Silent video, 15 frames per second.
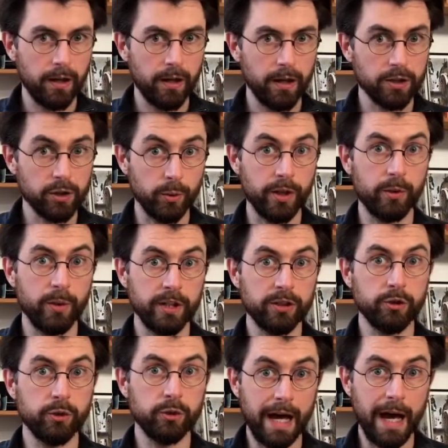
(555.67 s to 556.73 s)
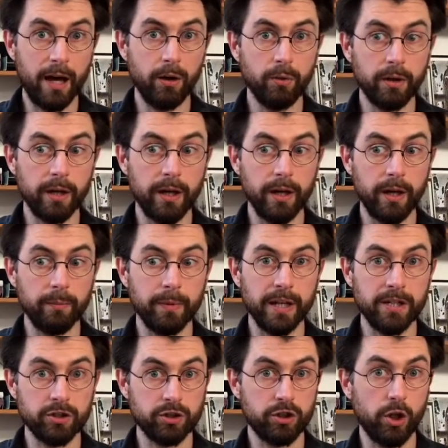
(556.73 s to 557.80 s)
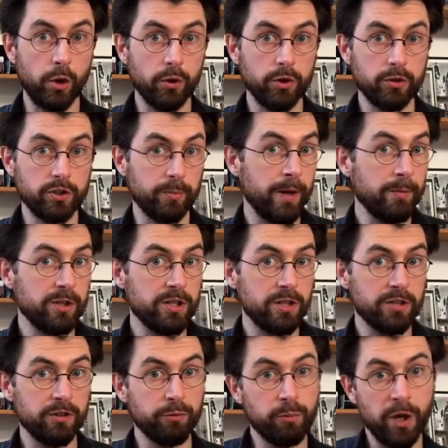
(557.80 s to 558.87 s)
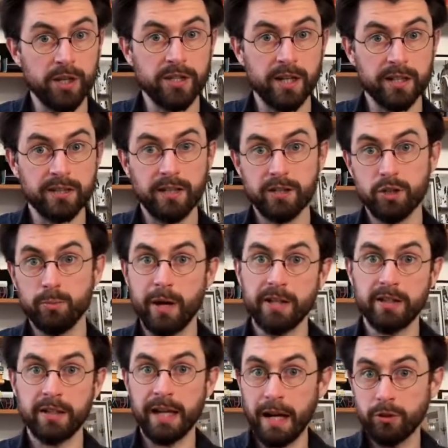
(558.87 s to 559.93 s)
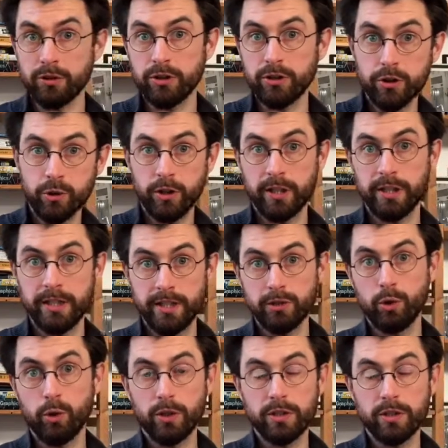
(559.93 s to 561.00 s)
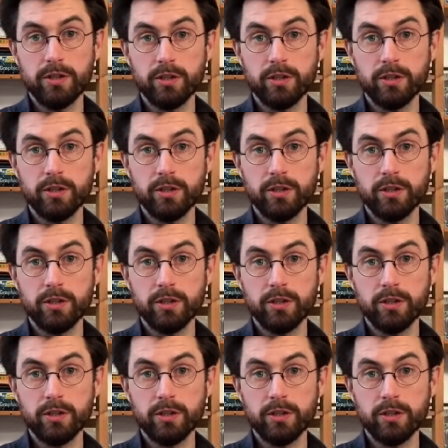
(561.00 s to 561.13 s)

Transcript: So what I want to do now is show you some images of projects that you might encounter during these courses.